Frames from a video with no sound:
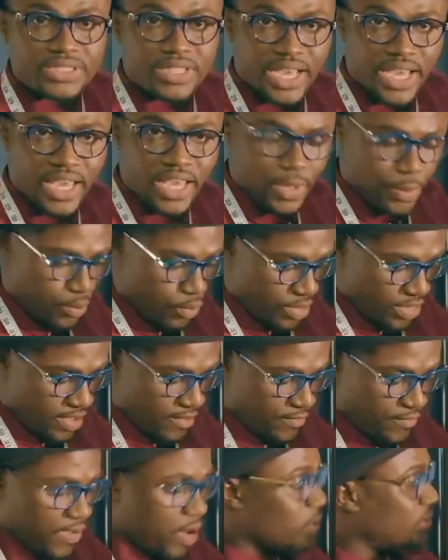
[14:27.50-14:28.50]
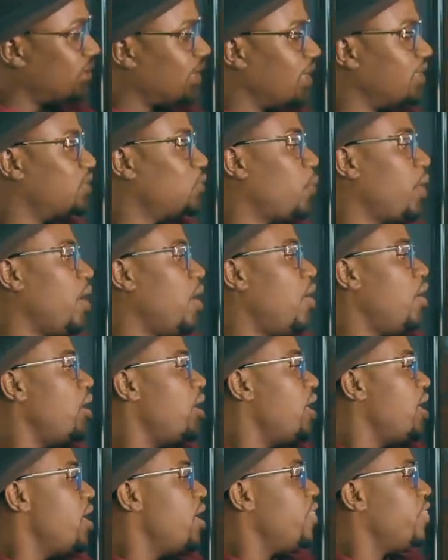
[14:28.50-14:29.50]
the hip with the felt as well.
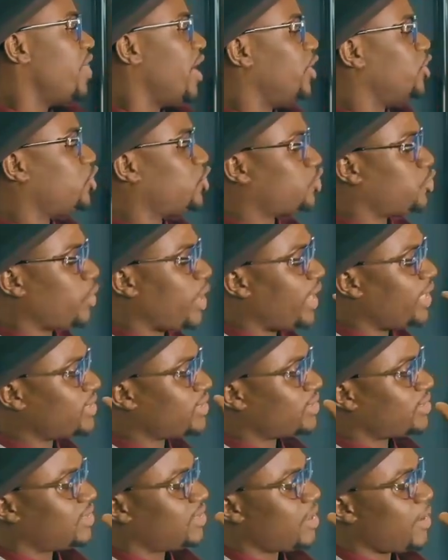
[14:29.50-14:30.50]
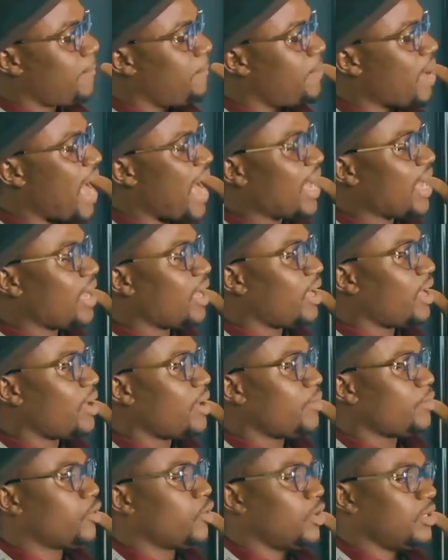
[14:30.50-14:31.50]
Then straight to the back,
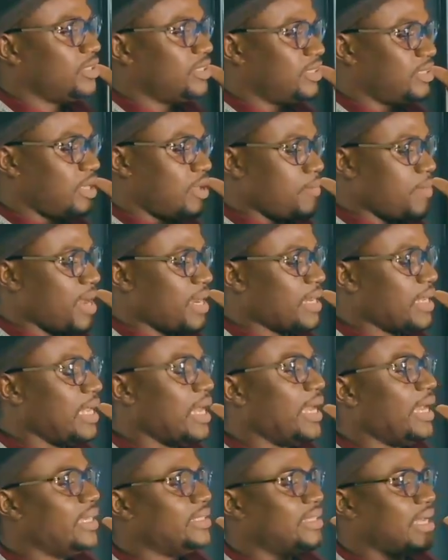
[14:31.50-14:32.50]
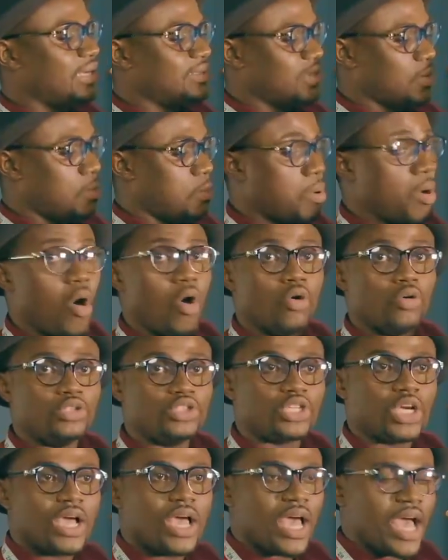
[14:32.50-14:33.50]
because my client has a
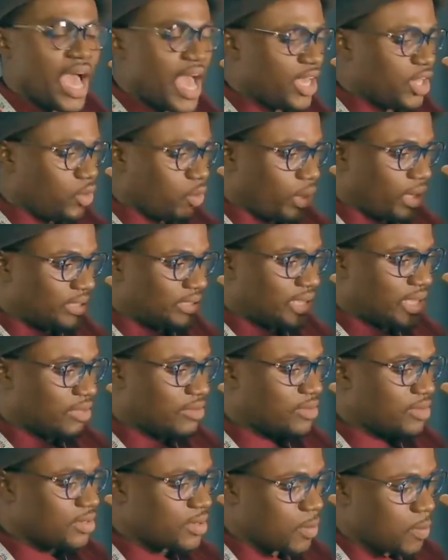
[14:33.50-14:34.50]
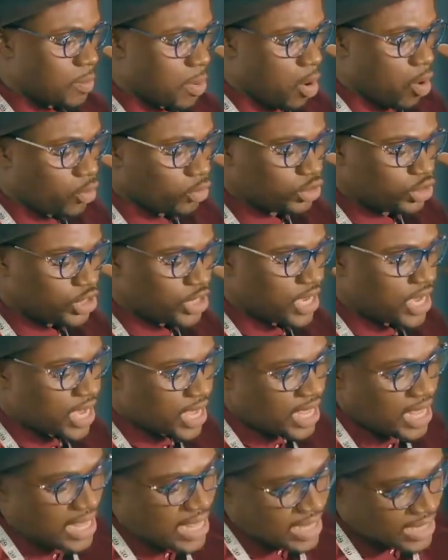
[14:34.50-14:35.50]
bulge. I created the bulge
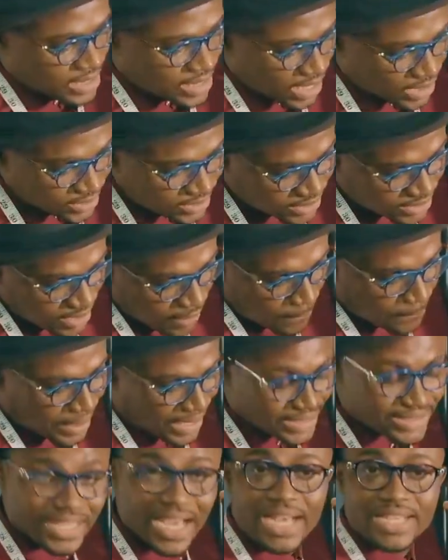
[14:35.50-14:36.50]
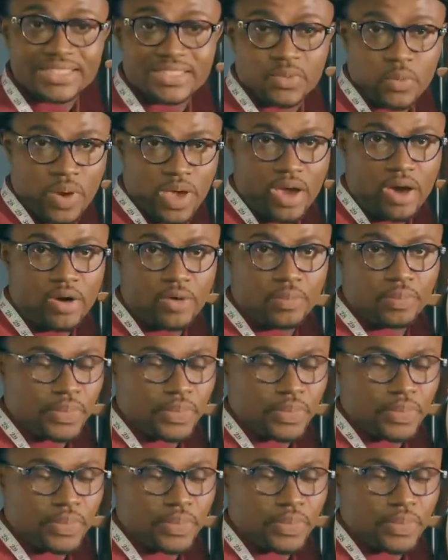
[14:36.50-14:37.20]
here. Then to the back as well.